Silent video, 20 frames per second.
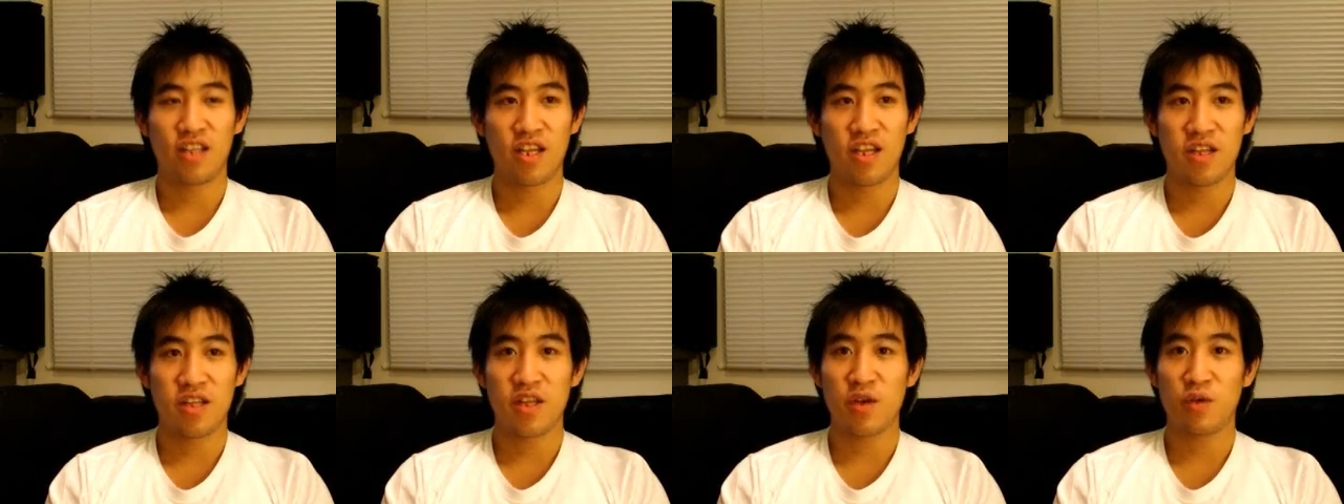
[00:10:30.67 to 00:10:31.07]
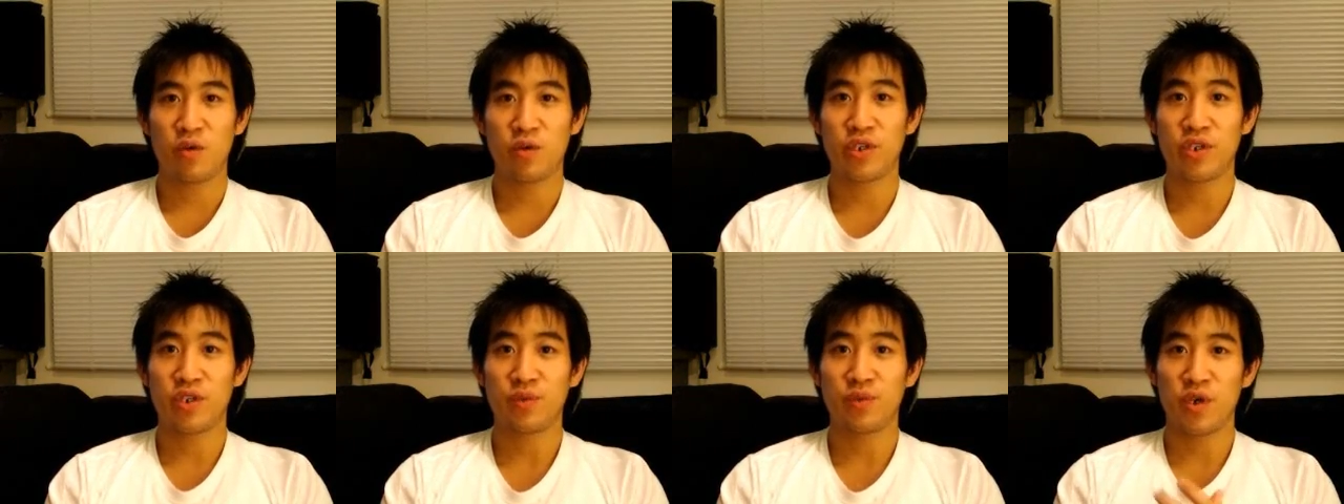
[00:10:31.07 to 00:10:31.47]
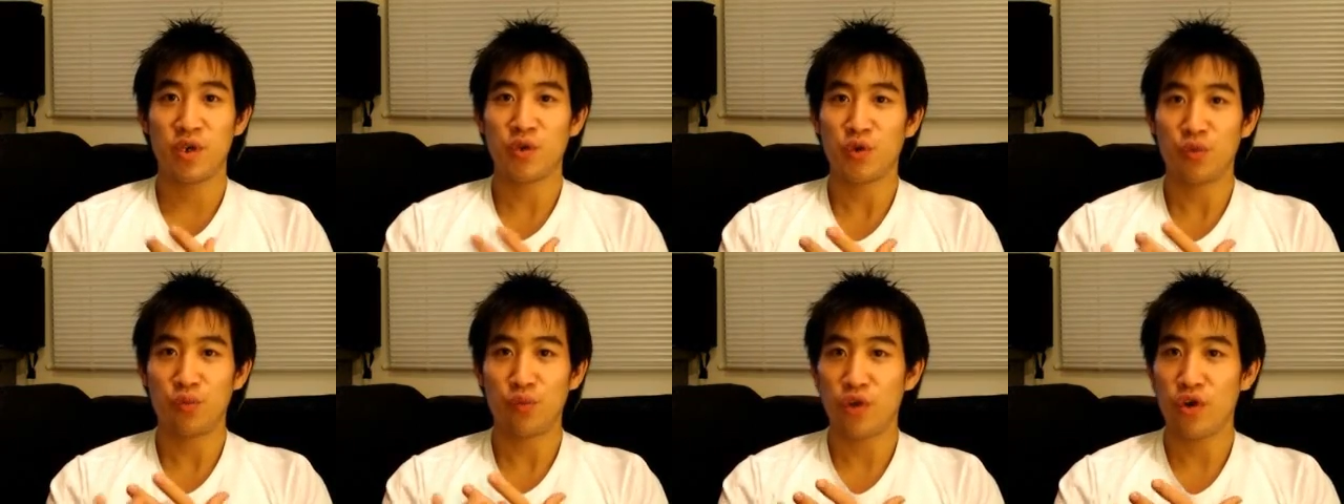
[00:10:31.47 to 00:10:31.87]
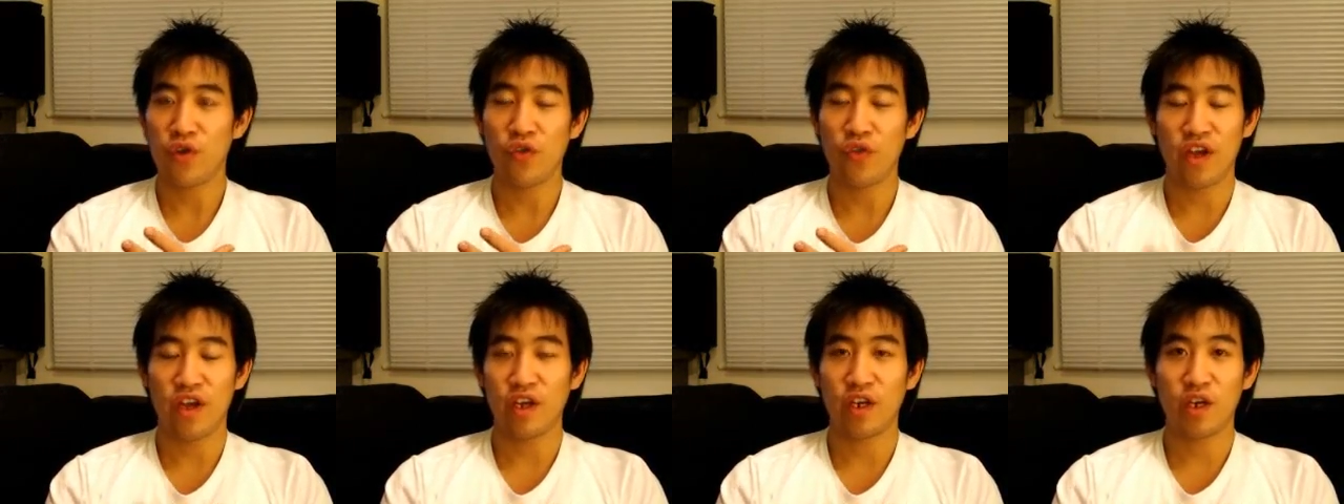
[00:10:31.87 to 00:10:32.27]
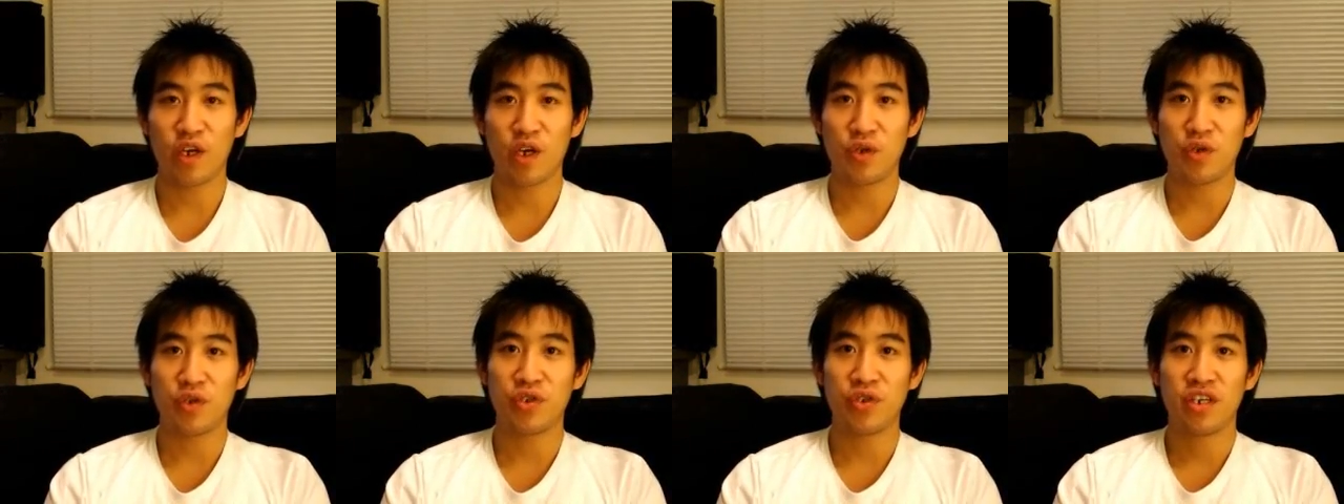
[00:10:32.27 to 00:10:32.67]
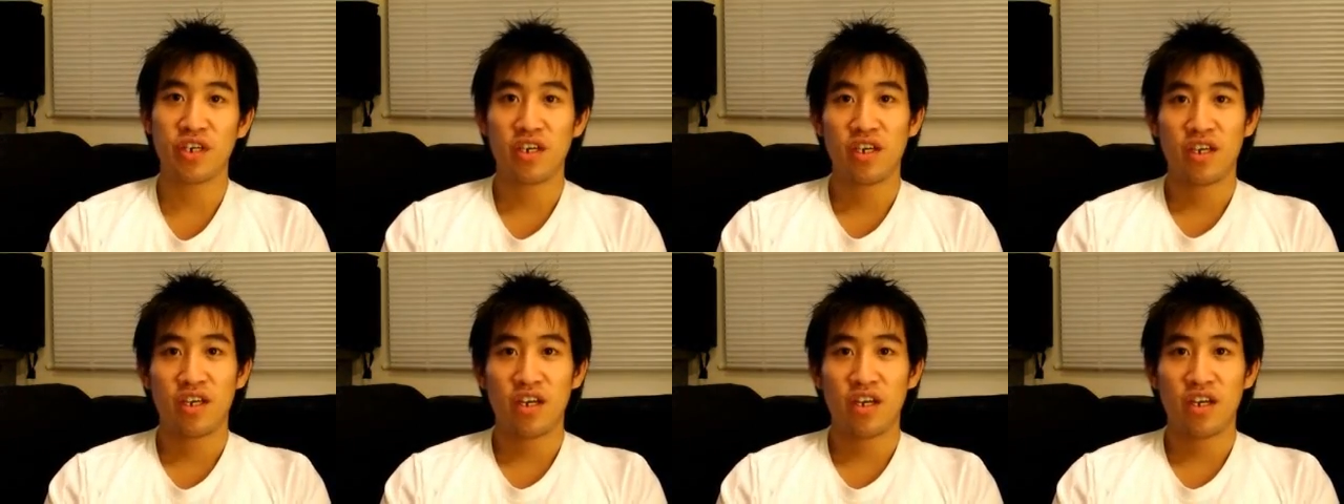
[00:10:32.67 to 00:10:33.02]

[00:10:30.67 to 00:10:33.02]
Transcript: there was a special bond that goes